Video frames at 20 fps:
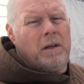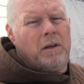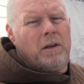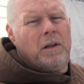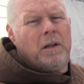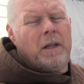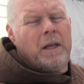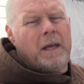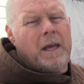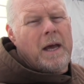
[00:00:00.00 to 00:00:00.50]

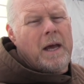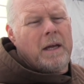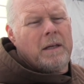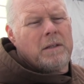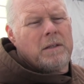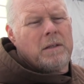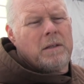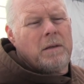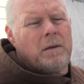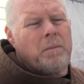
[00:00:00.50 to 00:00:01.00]
to the
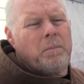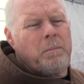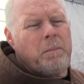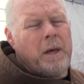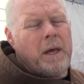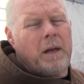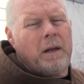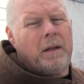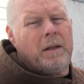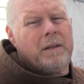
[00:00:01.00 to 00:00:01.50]
gas
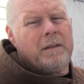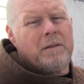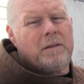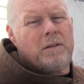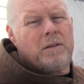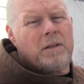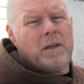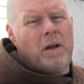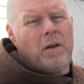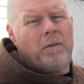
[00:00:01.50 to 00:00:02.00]
pedal
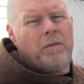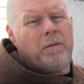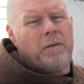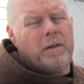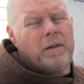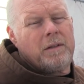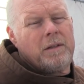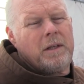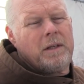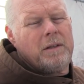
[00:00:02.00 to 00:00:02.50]
itself
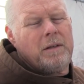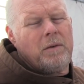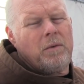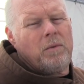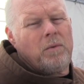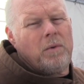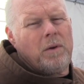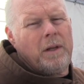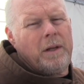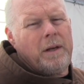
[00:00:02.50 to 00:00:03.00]
since it
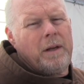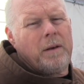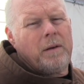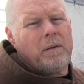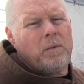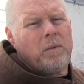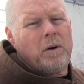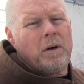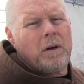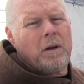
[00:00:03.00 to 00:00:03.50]
really
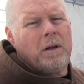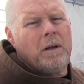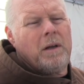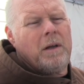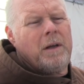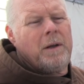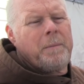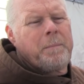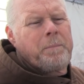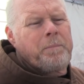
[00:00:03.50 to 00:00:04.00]
doesn't work.
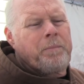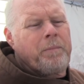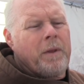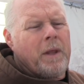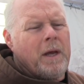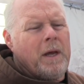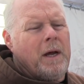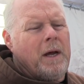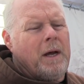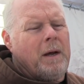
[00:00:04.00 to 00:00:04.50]

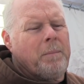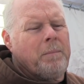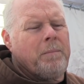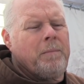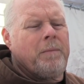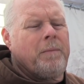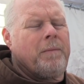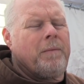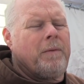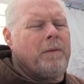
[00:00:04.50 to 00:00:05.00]

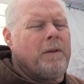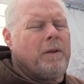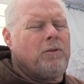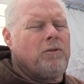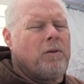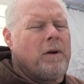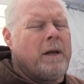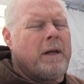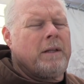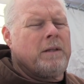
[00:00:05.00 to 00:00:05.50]
The
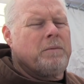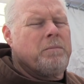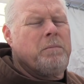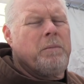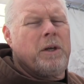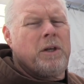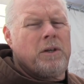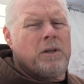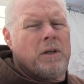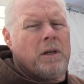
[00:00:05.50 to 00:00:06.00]

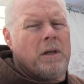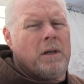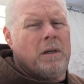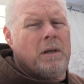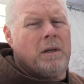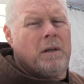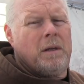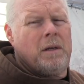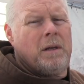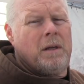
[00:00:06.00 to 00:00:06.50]
transmission
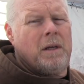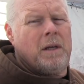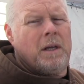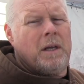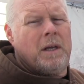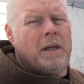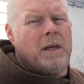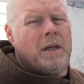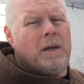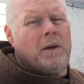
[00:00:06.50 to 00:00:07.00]

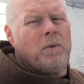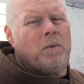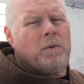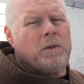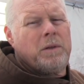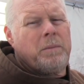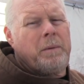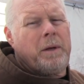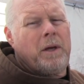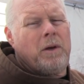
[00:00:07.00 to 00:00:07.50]

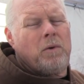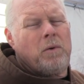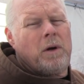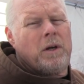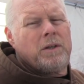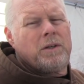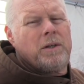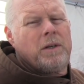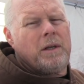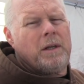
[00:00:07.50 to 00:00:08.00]
was a big
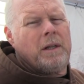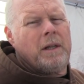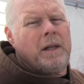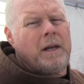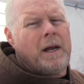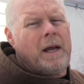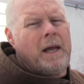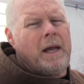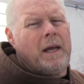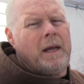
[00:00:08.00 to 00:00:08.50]
question
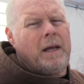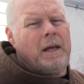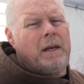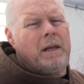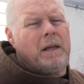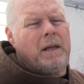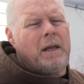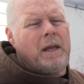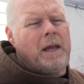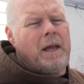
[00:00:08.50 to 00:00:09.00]
that I had,
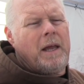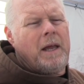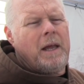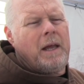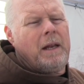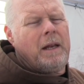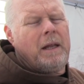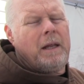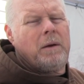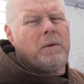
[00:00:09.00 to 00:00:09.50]

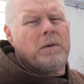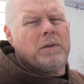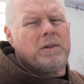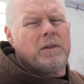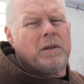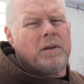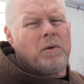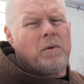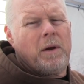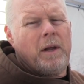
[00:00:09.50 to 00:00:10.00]
and it
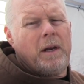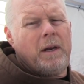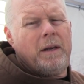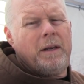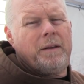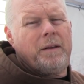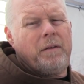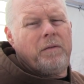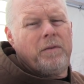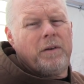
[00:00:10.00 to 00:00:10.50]
was quite an
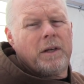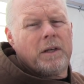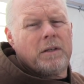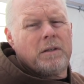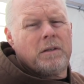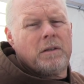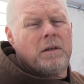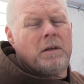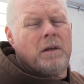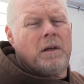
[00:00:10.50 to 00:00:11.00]
easy
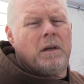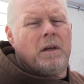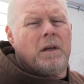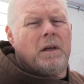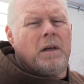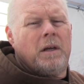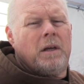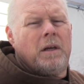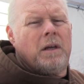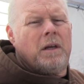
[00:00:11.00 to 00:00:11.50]
fix.
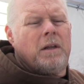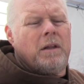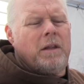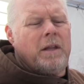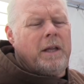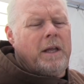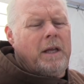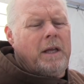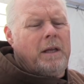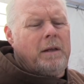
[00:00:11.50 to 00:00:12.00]

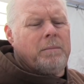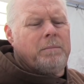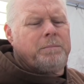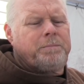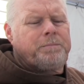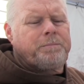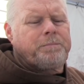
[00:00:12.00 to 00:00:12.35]
The